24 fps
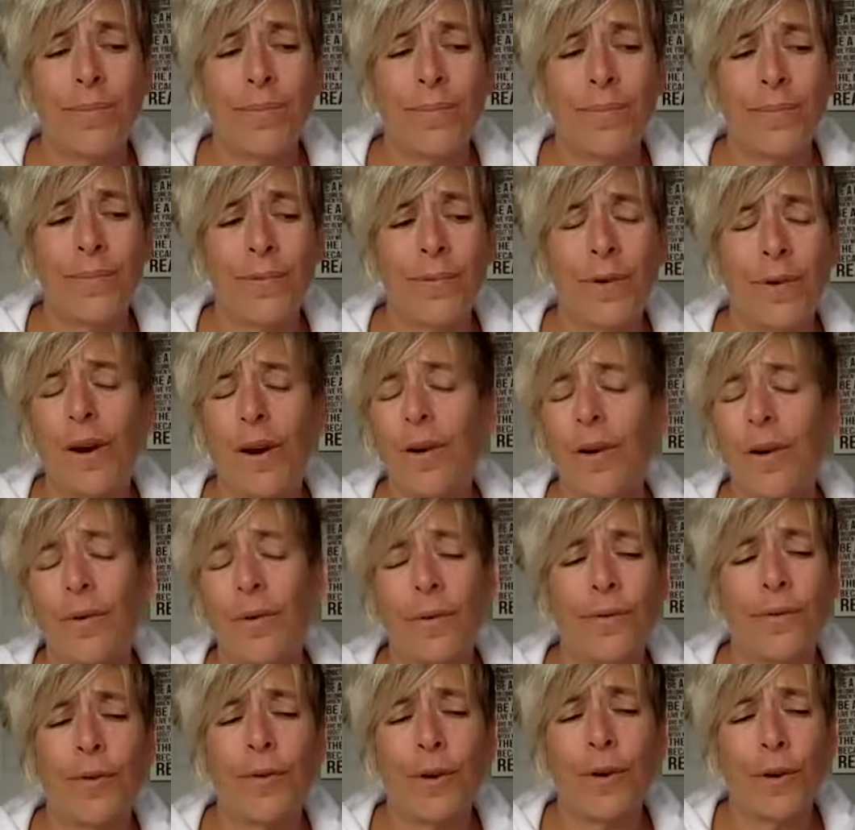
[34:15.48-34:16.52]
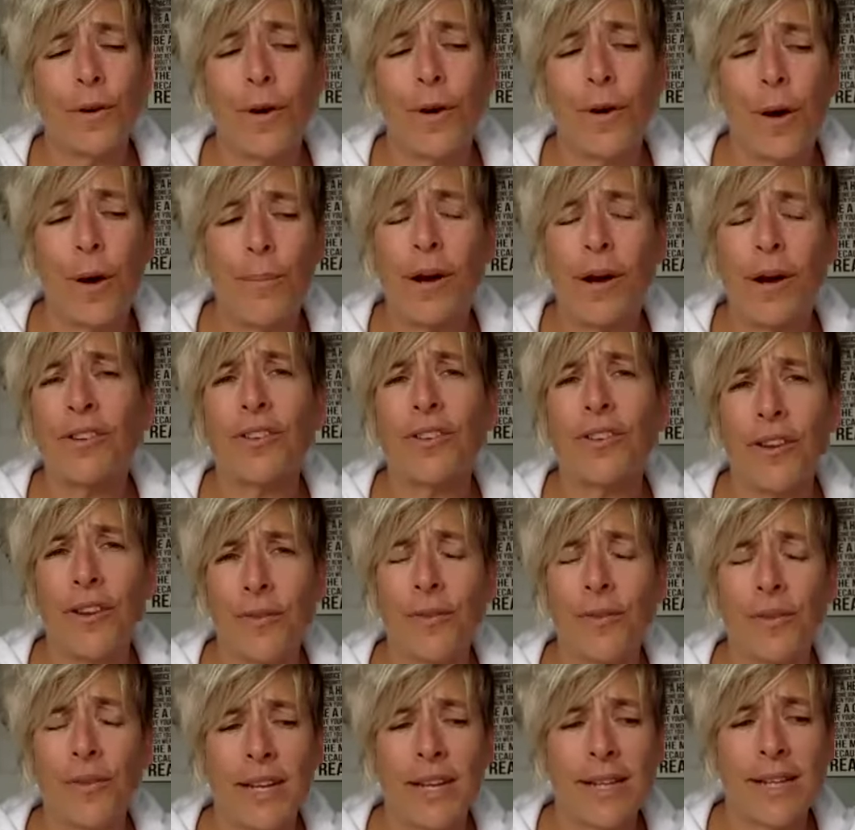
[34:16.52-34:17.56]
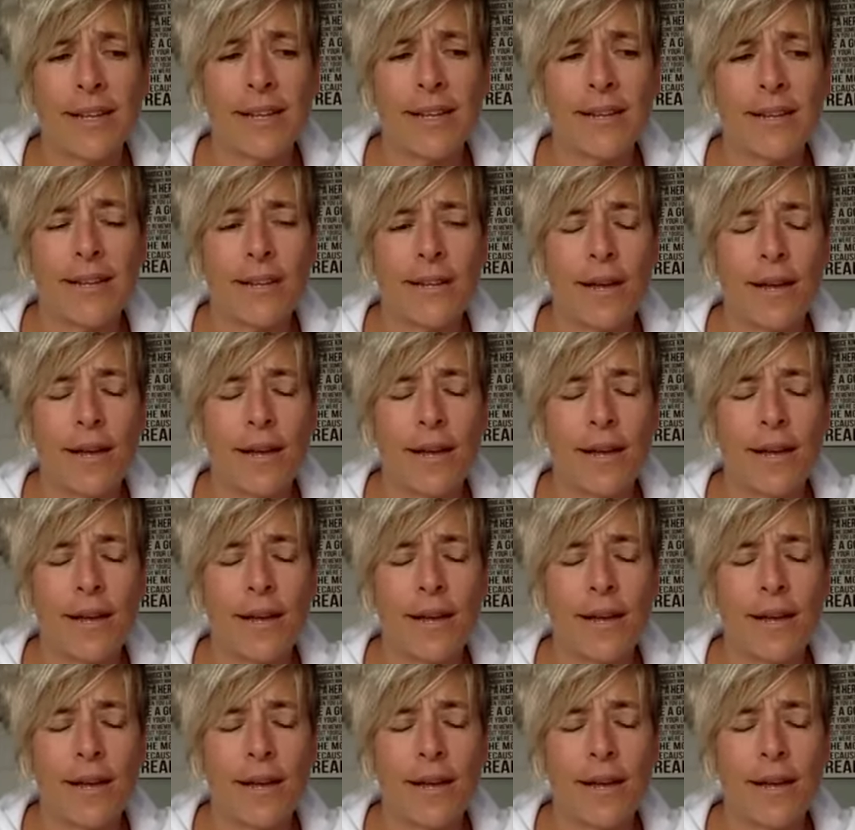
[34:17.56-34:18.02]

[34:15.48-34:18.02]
for a bunch of different reasons.